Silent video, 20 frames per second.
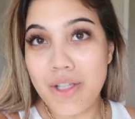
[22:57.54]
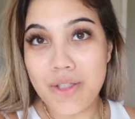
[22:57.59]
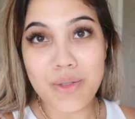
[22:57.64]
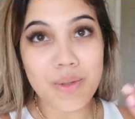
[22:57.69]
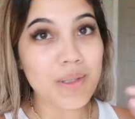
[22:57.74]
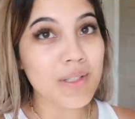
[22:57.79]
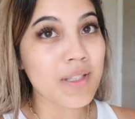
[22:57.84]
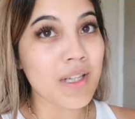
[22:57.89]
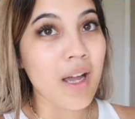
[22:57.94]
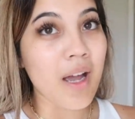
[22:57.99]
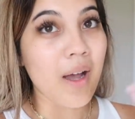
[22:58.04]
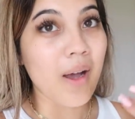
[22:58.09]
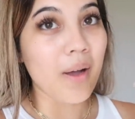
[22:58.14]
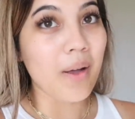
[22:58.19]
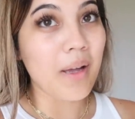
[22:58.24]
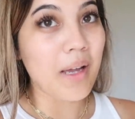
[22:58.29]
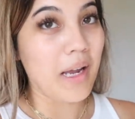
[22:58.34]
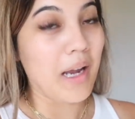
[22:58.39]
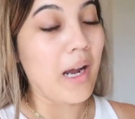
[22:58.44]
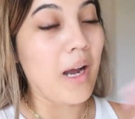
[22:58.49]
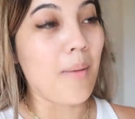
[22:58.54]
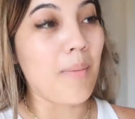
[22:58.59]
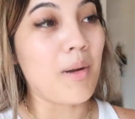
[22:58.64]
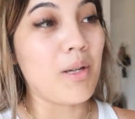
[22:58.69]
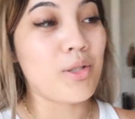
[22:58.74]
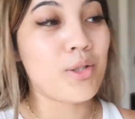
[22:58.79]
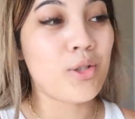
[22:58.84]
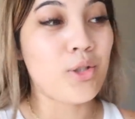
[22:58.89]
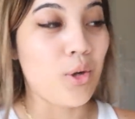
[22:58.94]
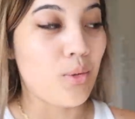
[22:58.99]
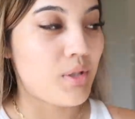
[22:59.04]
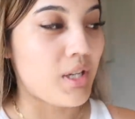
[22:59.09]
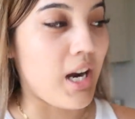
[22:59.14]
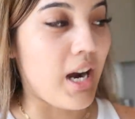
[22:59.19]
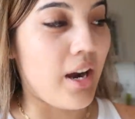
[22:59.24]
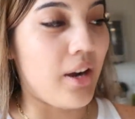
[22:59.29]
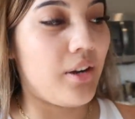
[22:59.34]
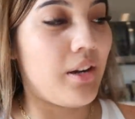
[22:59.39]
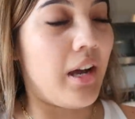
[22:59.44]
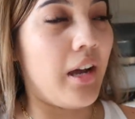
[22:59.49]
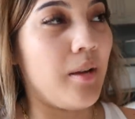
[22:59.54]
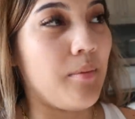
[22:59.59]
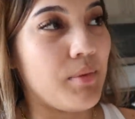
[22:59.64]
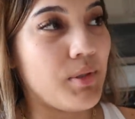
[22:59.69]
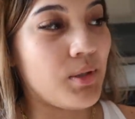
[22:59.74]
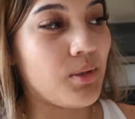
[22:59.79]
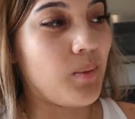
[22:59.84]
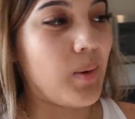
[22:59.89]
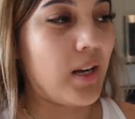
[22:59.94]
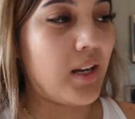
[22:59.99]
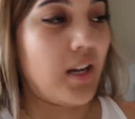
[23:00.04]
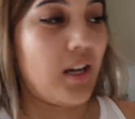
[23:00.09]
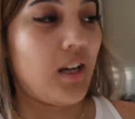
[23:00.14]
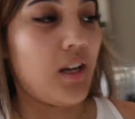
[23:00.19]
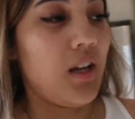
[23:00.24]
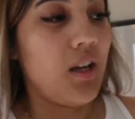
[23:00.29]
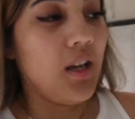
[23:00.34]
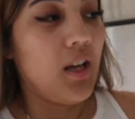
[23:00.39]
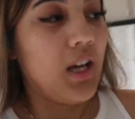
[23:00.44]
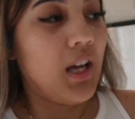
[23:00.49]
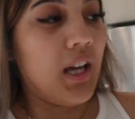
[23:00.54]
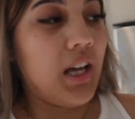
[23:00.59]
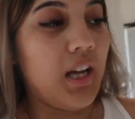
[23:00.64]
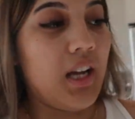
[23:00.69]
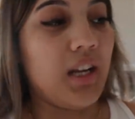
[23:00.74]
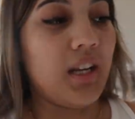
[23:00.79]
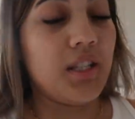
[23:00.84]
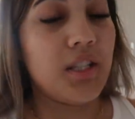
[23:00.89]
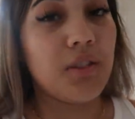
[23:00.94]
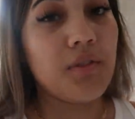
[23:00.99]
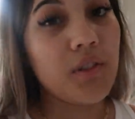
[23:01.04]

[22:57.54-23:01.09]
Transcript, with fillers: as you can tell, am so tired. I'm sweating. And